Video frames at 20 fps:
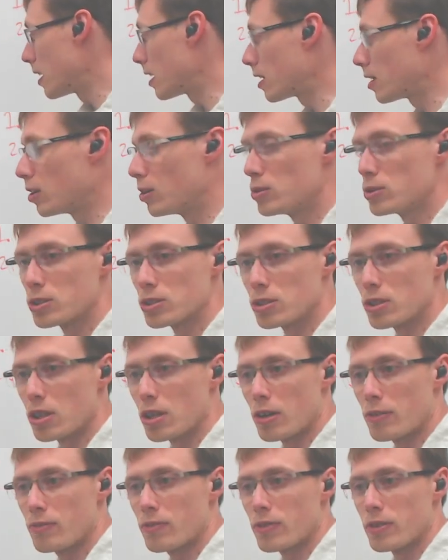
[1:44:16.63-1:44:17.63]
closes
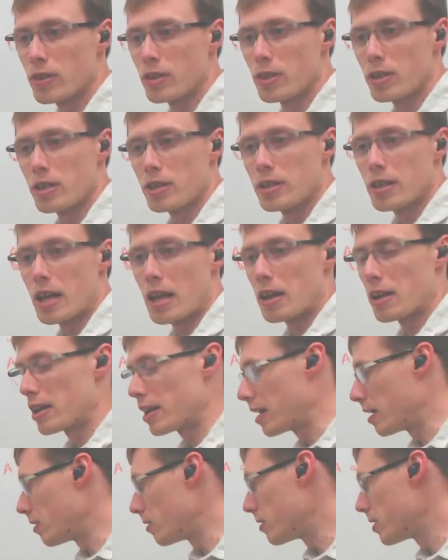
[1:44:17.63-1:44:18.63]
off
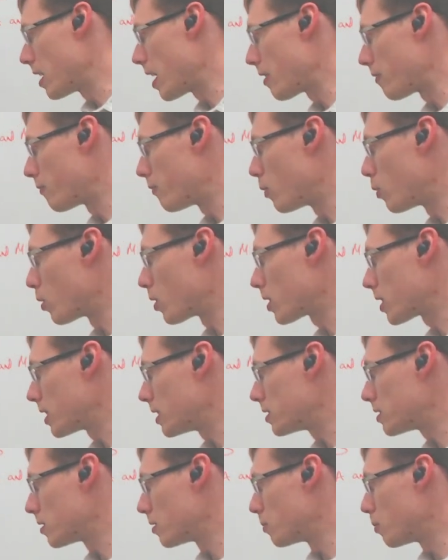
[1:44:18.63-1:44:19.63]
that fork.
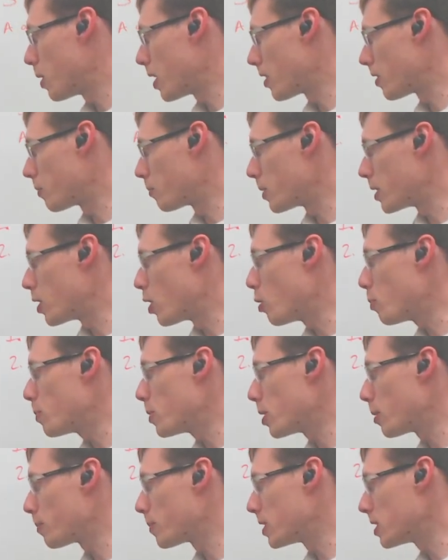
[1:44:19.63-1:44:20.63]
And so while we
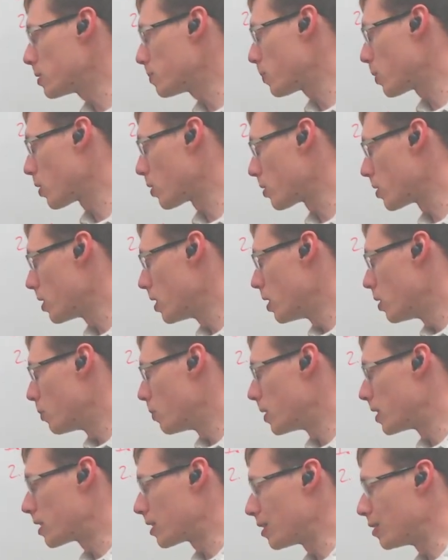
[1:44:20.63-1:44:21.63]
open up this part,
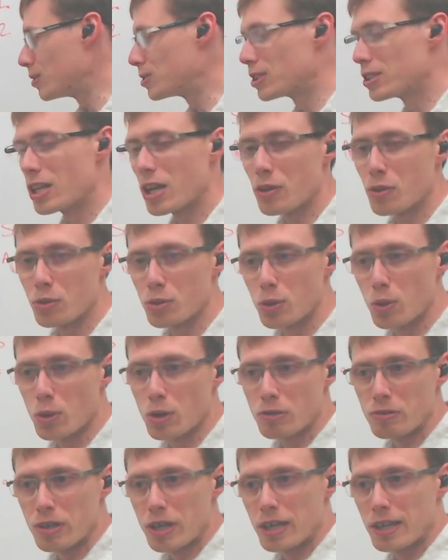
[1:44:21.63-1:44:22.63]
we close another
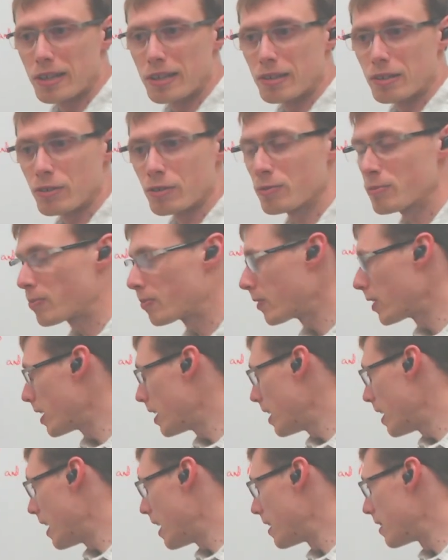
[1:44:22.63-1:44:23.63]
door right here.
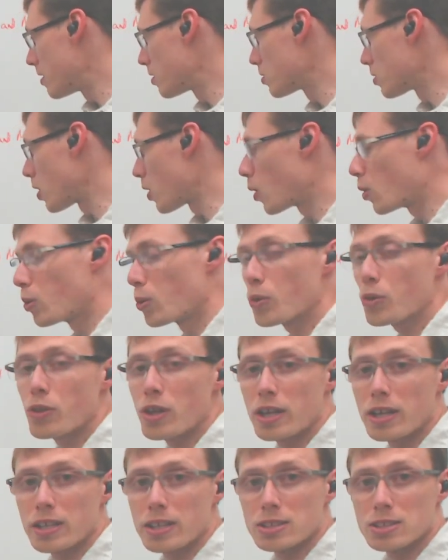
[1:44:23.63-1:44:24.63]
And so the whole
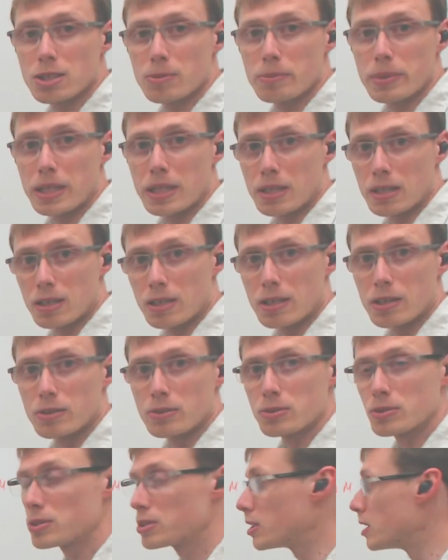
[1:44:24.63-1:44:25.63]
thing ends up being
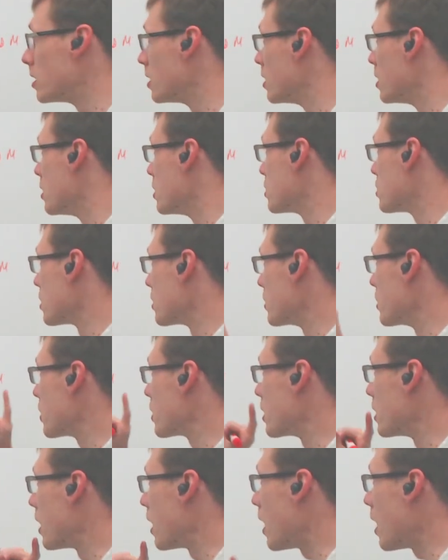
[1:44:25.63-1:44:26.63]
closed. So you
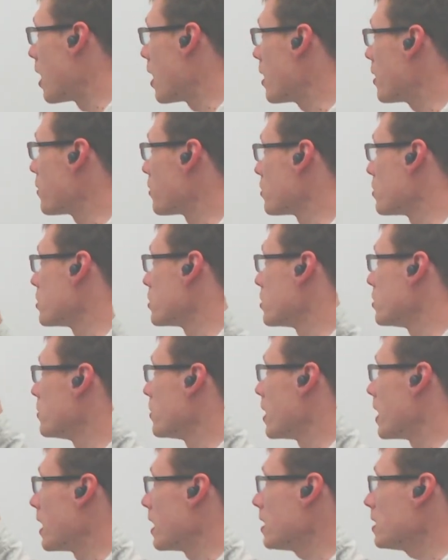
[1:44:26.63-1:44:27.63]
can either do
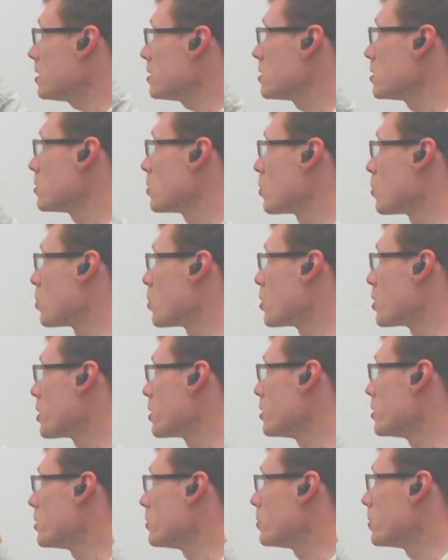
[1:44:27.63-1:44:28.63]
S or you
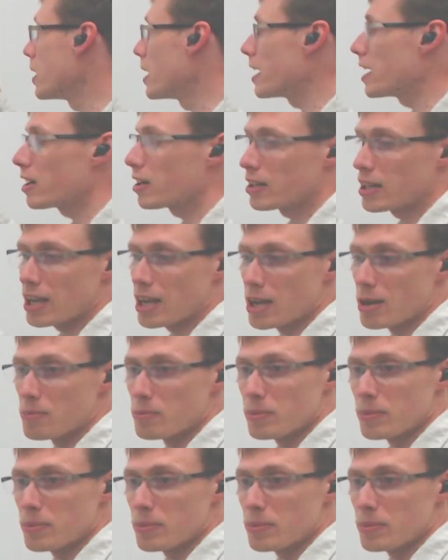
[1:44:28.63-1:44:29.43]
can do A and M.